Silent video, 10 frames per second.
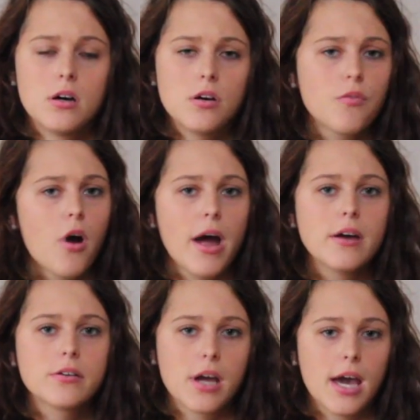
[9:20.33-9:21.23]
all
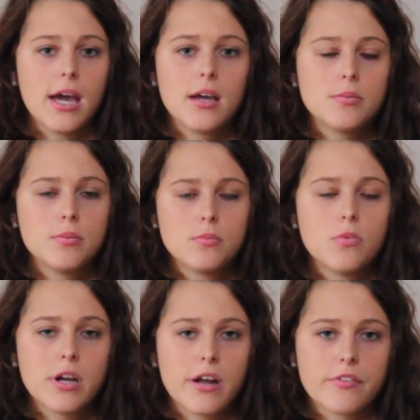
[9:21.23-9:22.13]
right, okay,
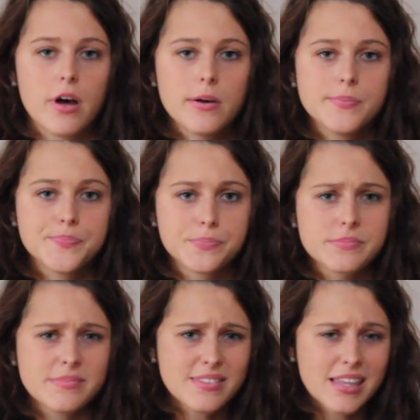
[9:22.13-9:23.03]
whatever.
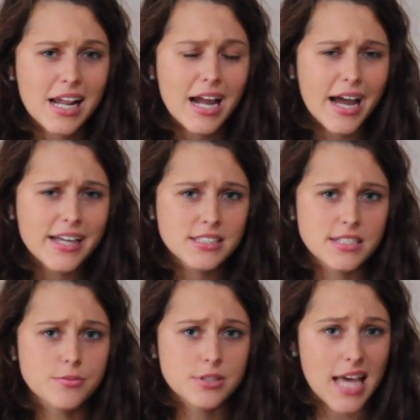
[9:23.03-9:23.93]
And
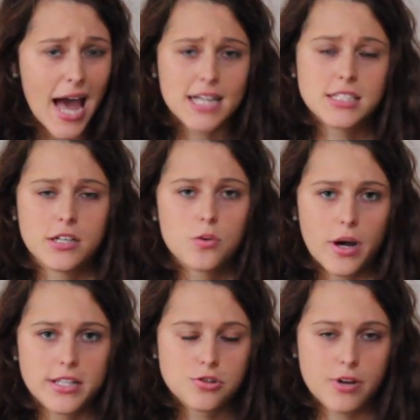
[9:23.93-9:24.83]
he was acting
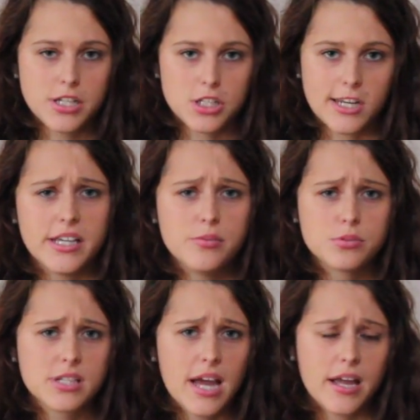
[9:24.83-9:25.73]
quite strangely. He
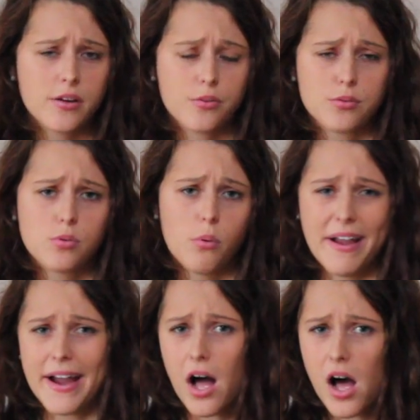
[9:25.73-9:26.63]
was getting
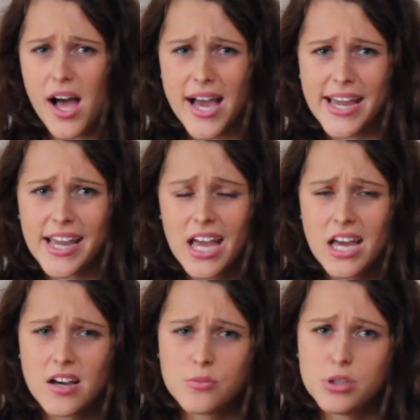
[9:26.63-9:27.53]
quite high.
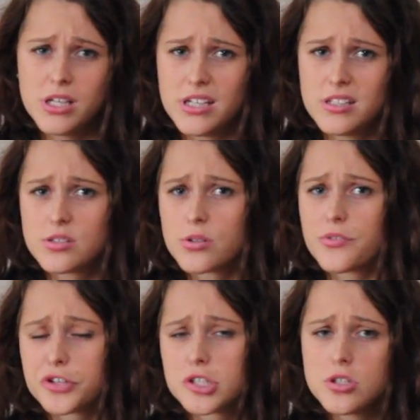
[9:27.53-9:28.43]
We sort
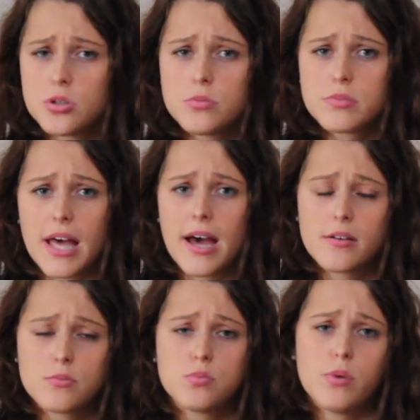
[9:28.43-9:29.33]
of assumed
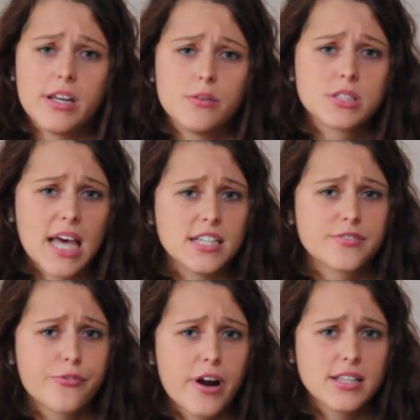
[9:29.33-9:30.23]
that when he was at
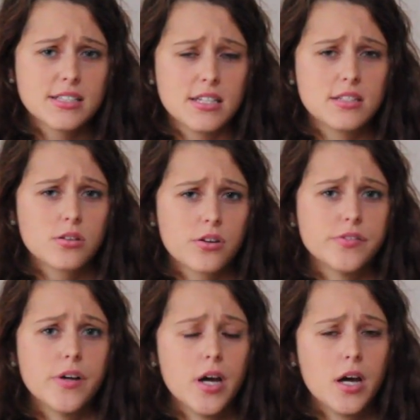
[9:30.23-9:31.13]
his friend's, he sort of